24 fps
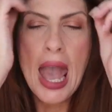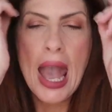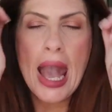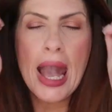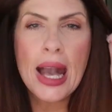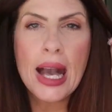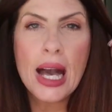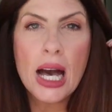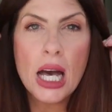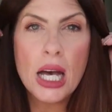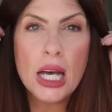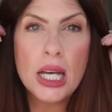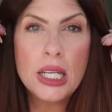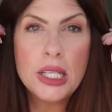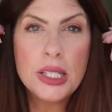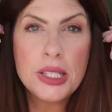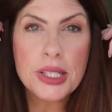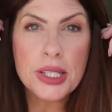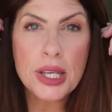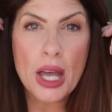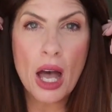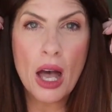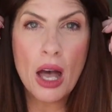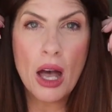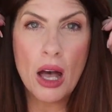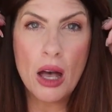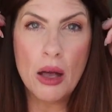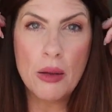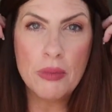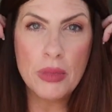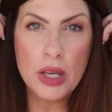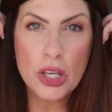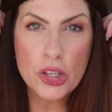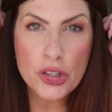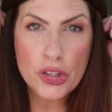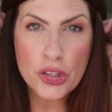And
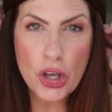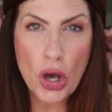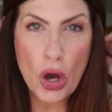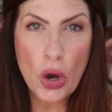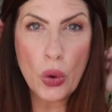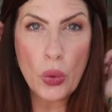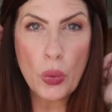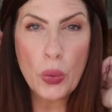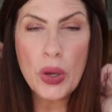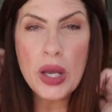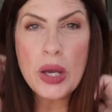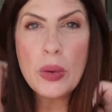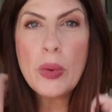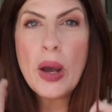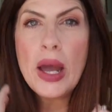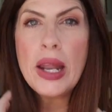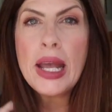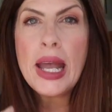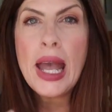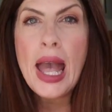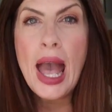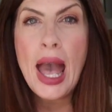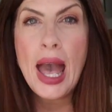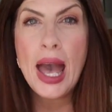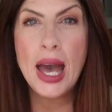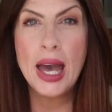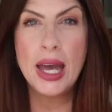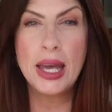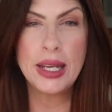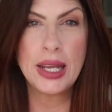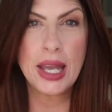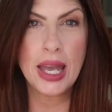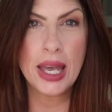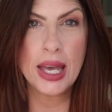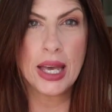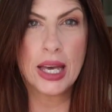so we went
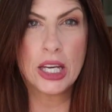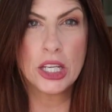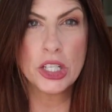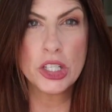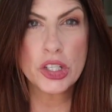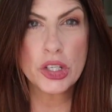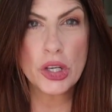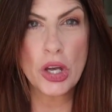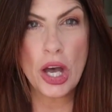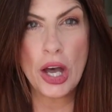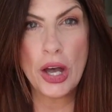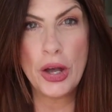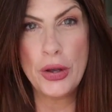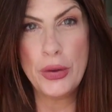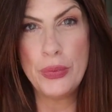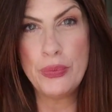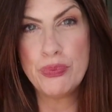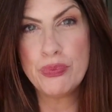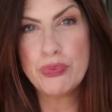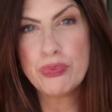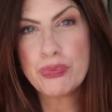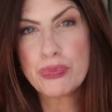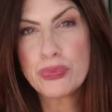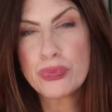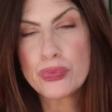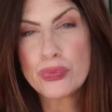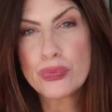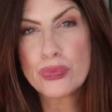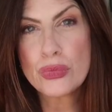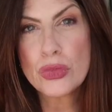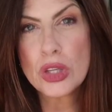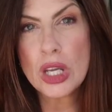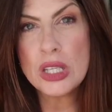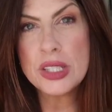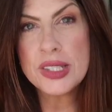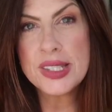ahead and
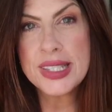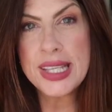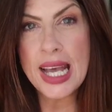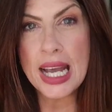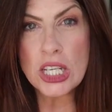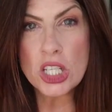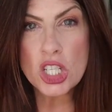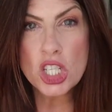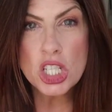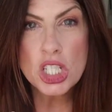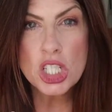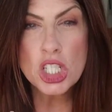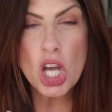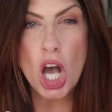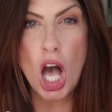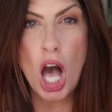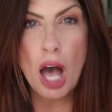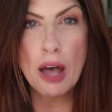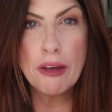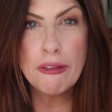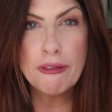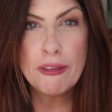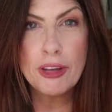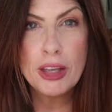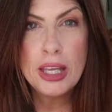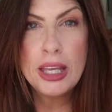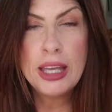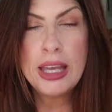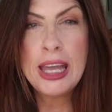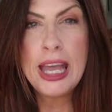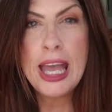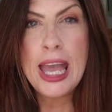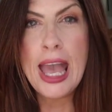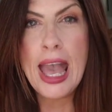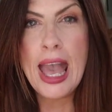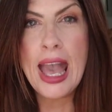sectioned off,
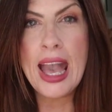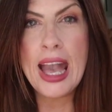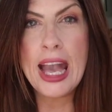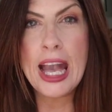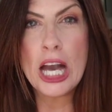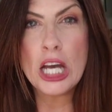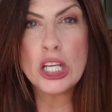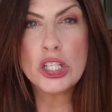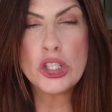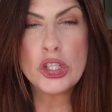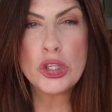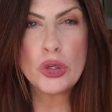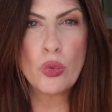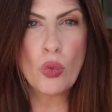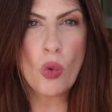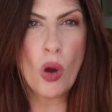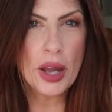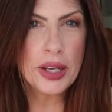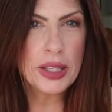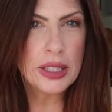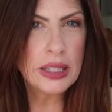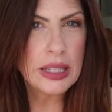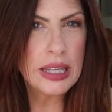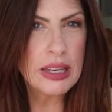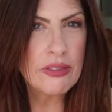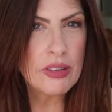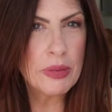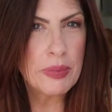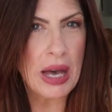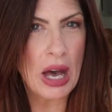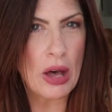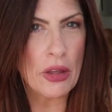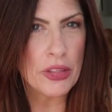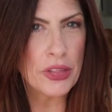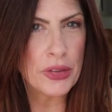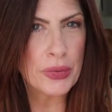and you want to leave
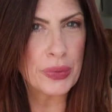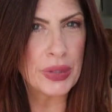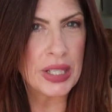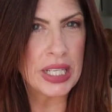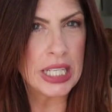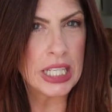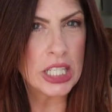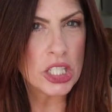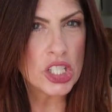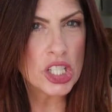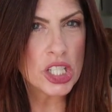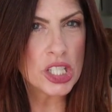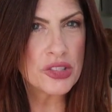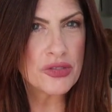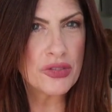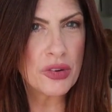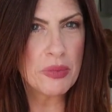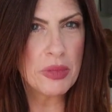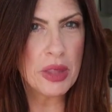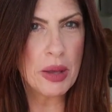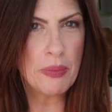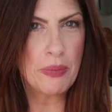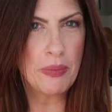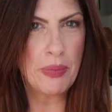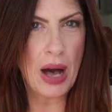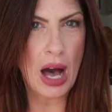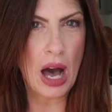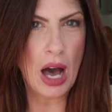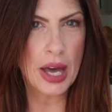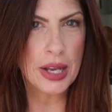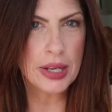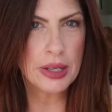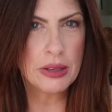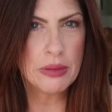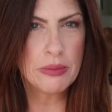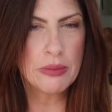about 3 inches from the
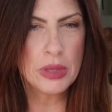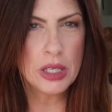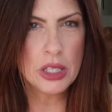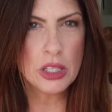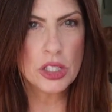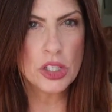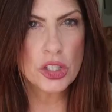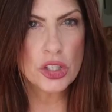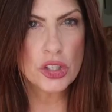bottom